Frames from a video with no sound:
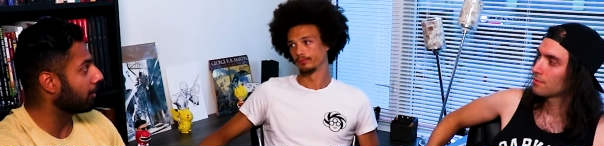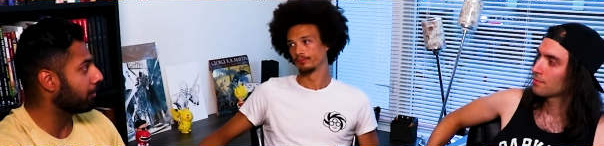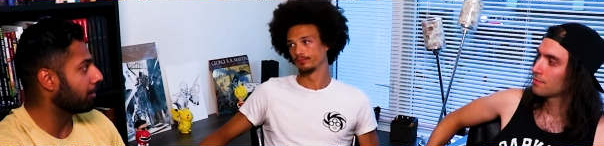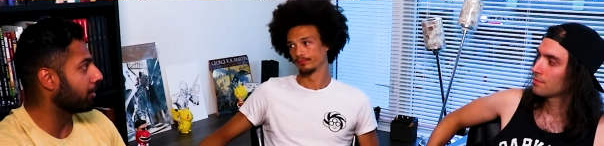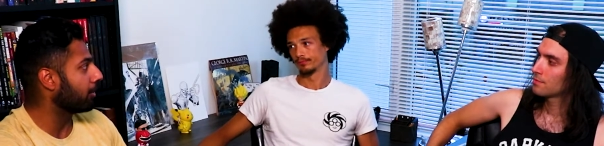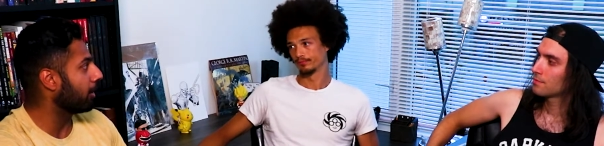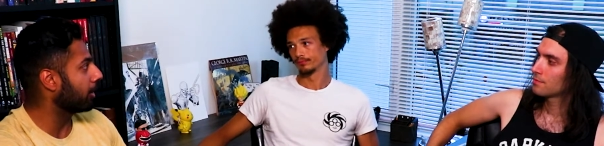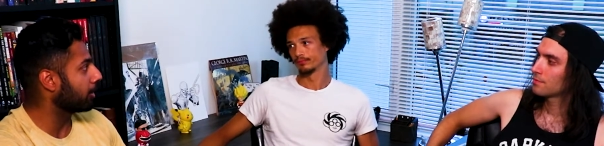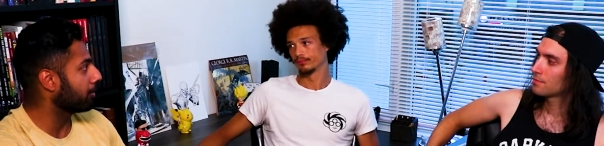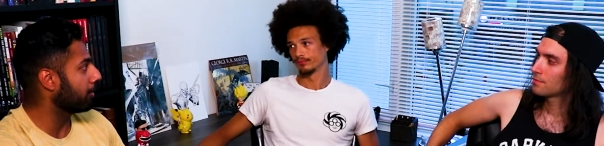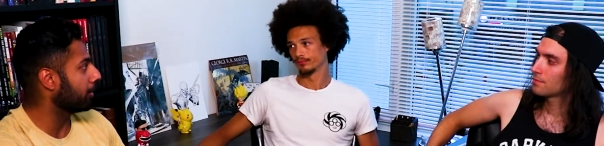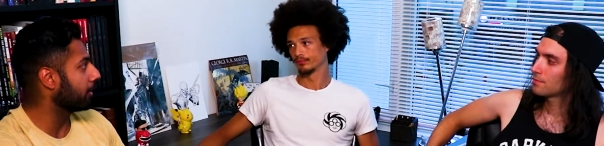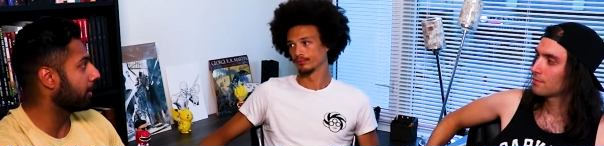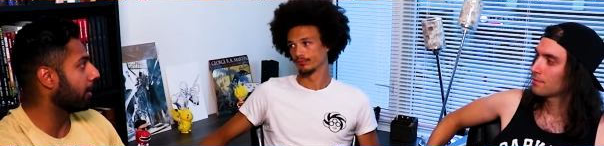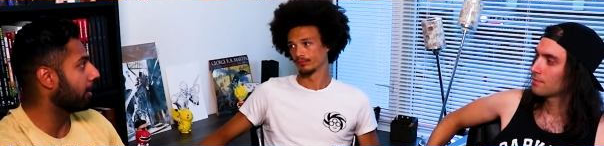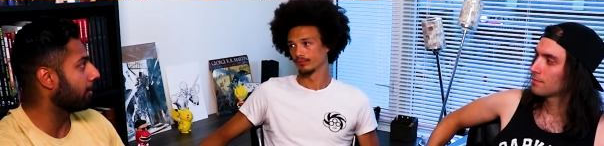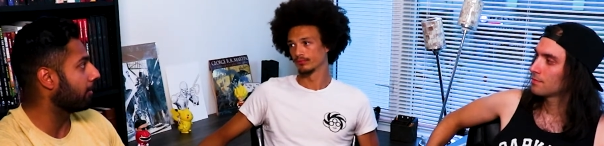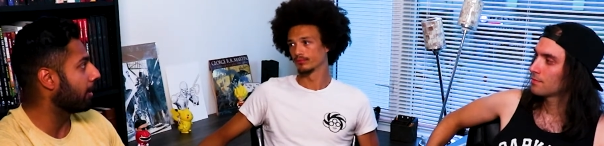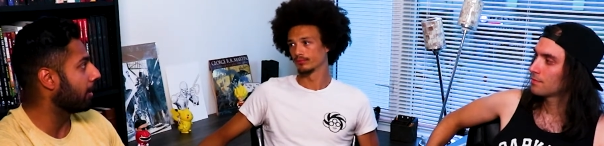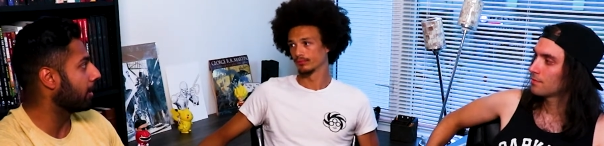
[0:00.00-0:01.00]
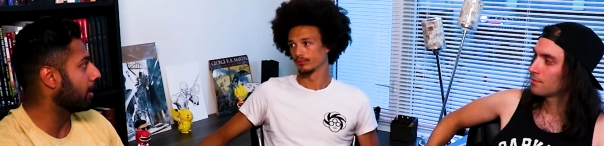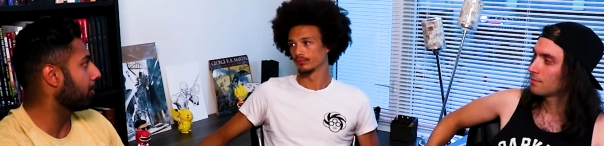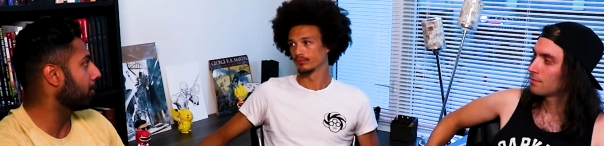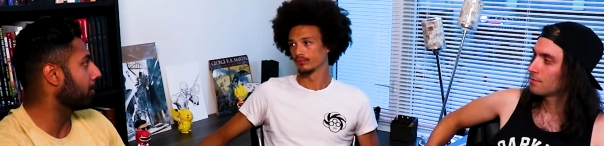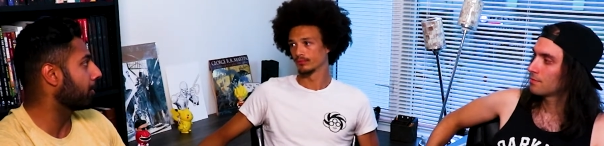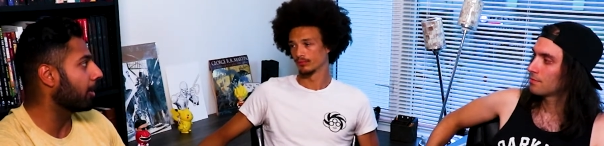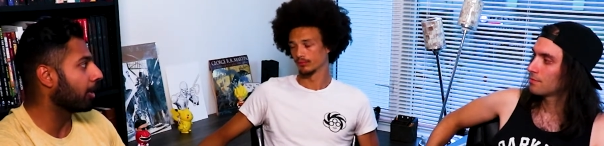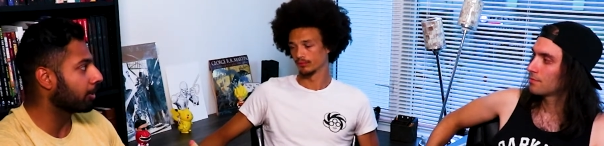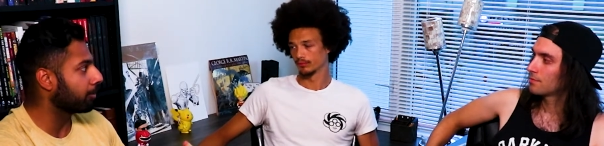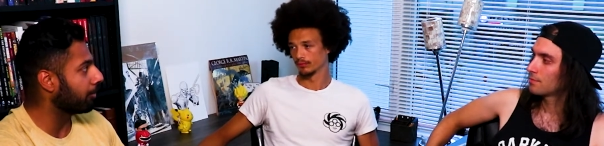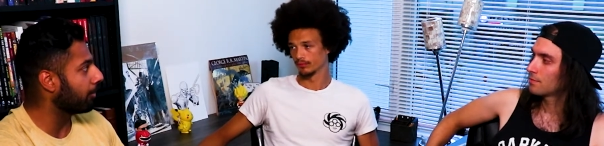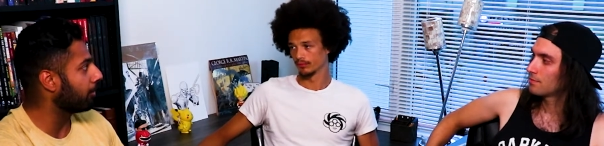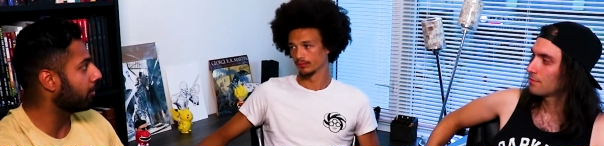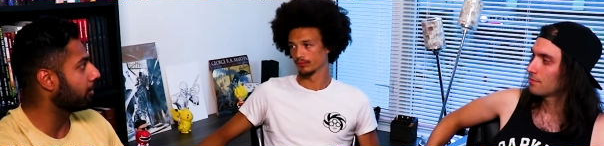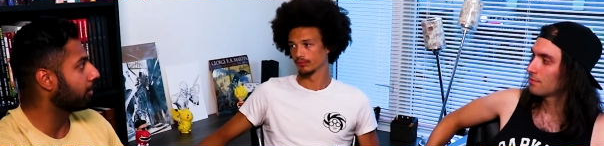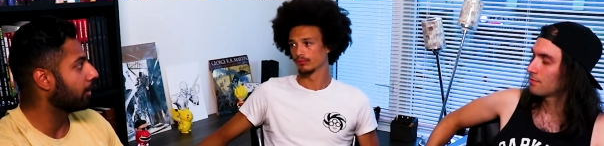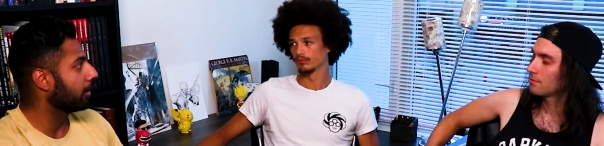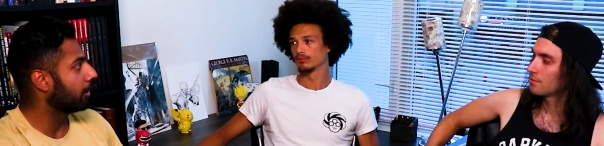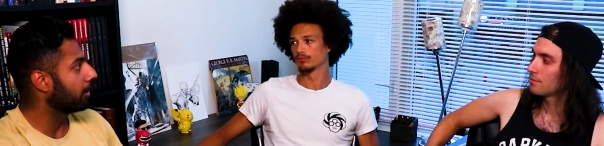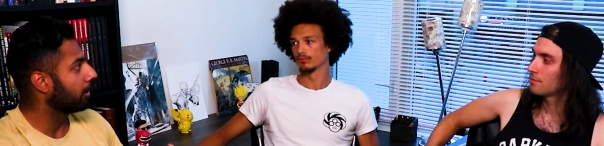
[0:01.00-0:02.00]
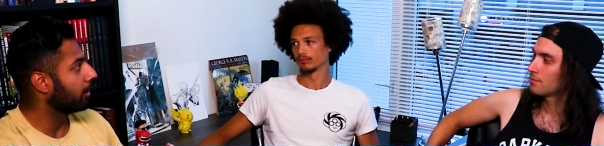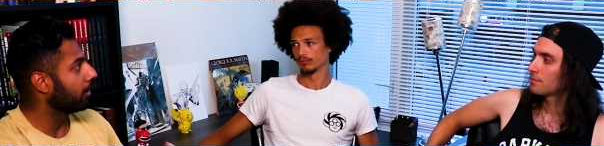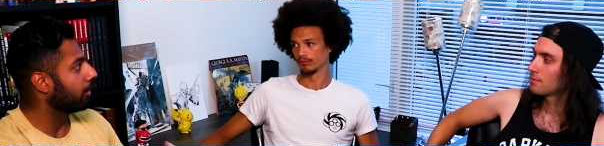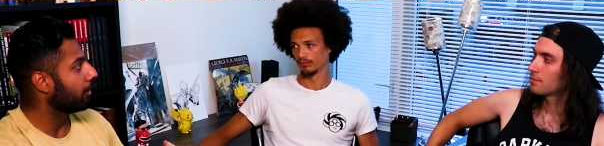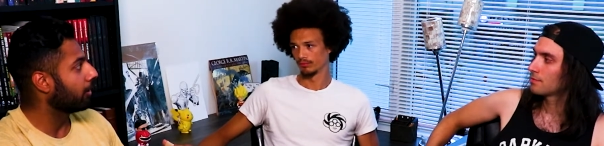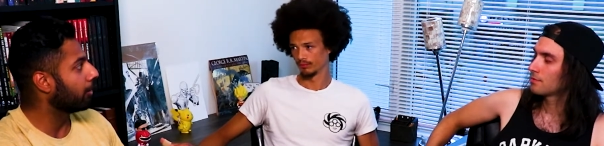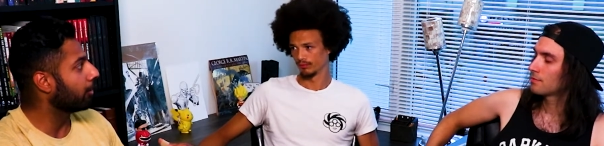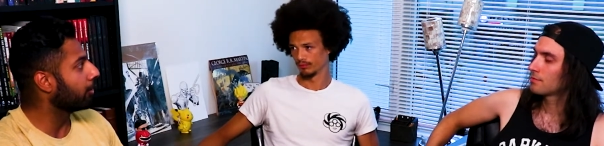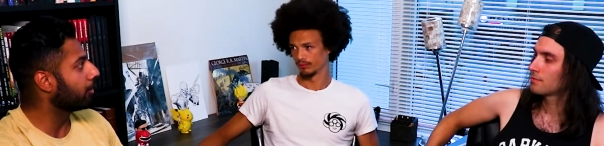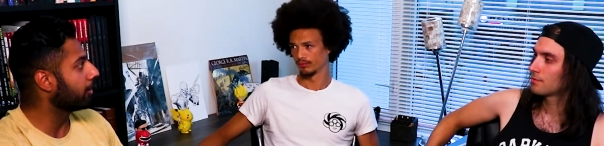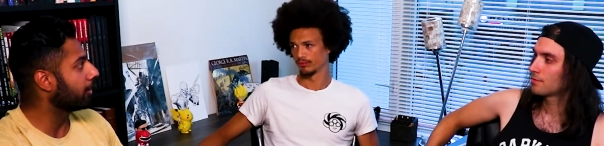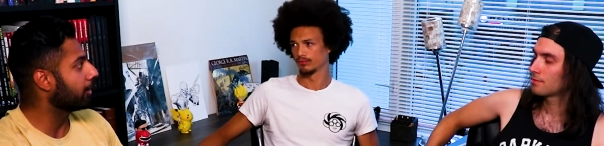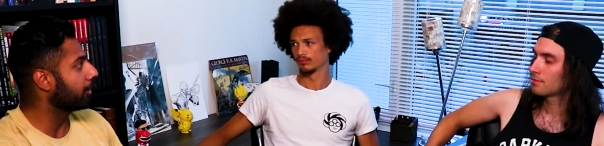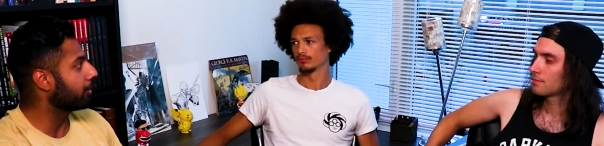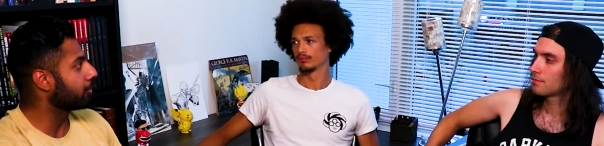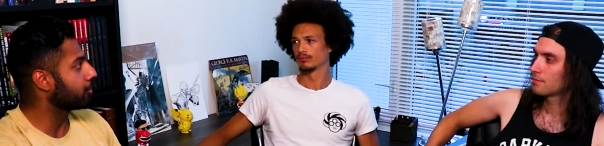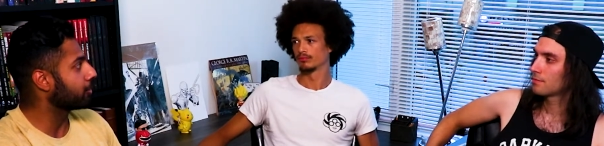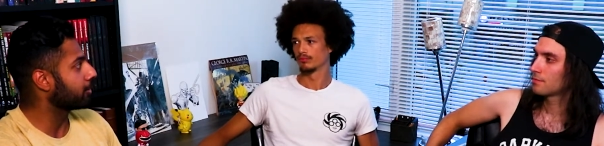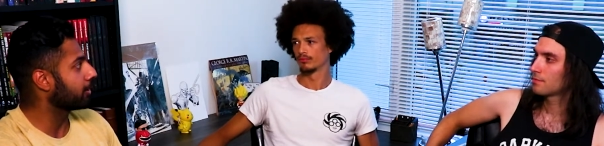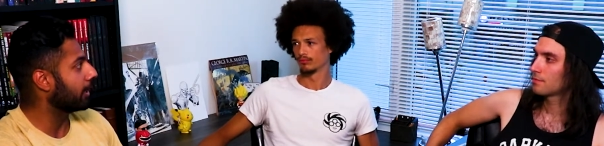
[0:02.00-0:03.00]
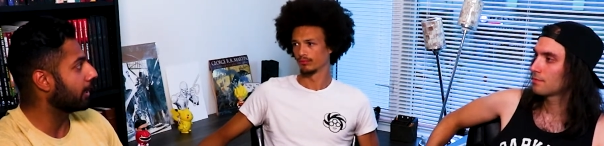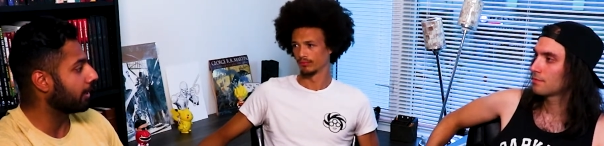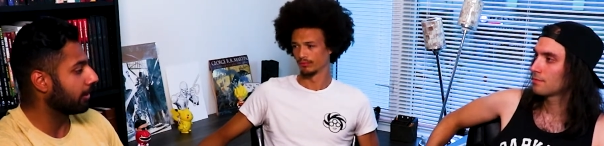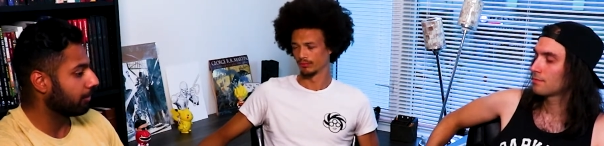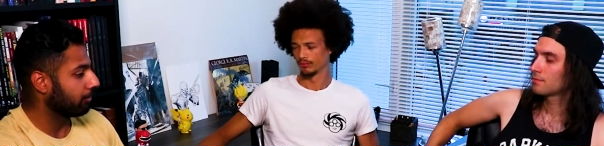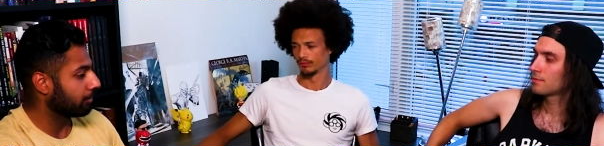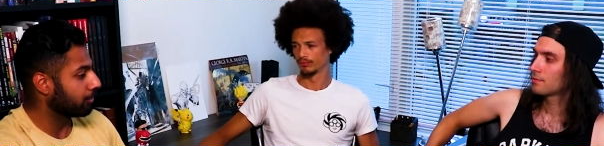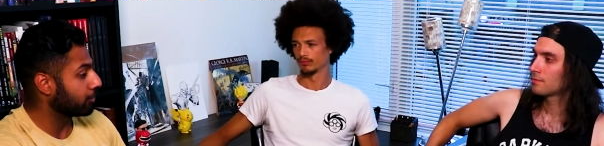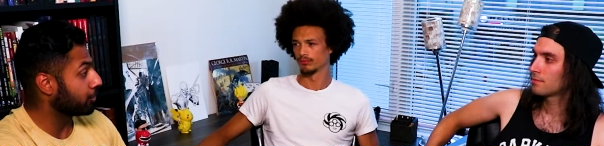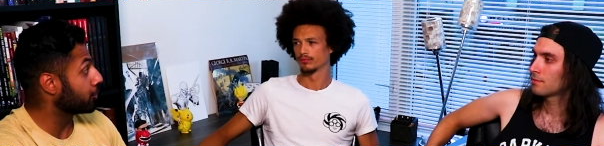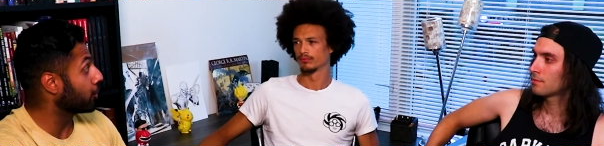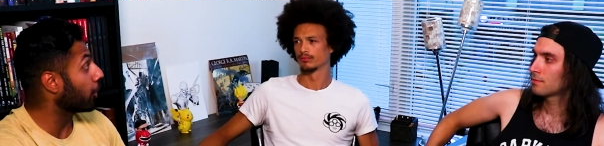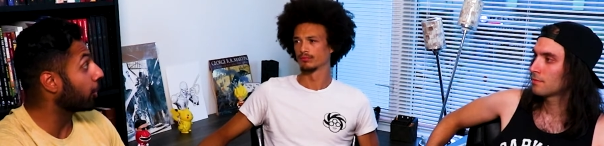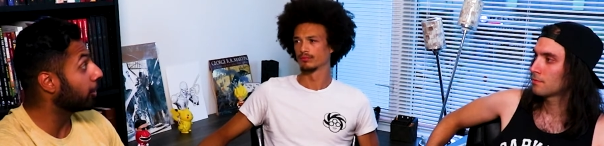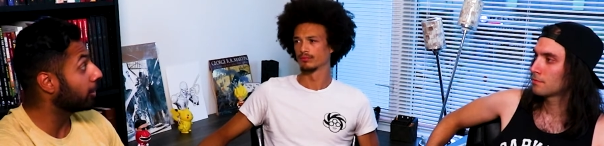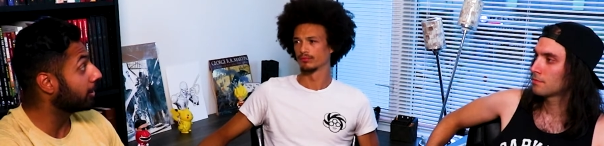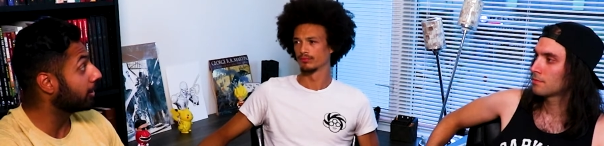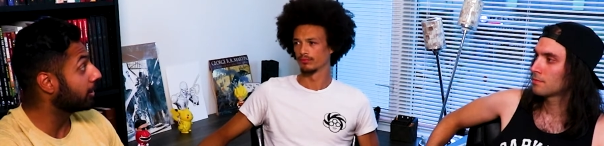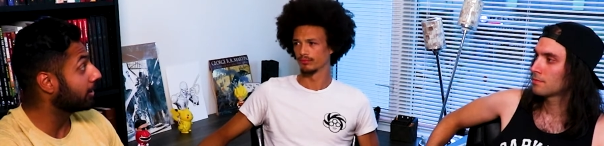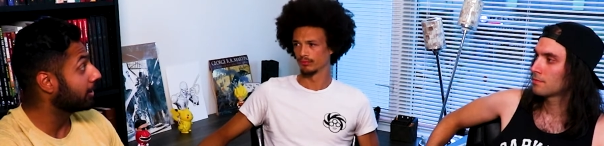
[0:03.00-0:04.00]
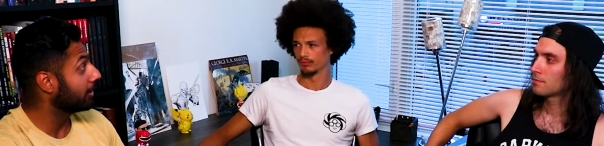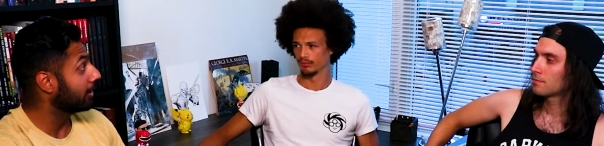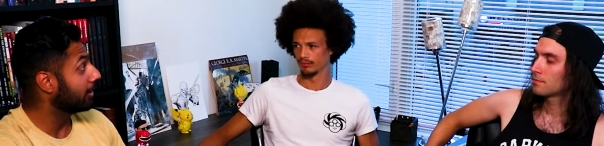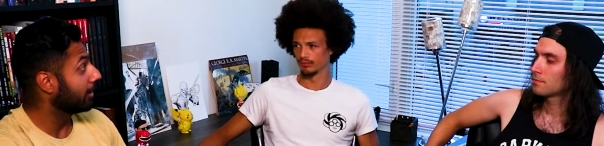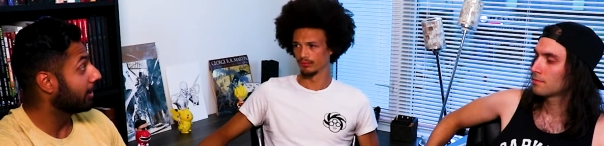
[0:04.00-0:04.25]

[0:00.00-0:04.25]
Speaker 1: Like we talked about that already, and we talked about. Earlier, just like start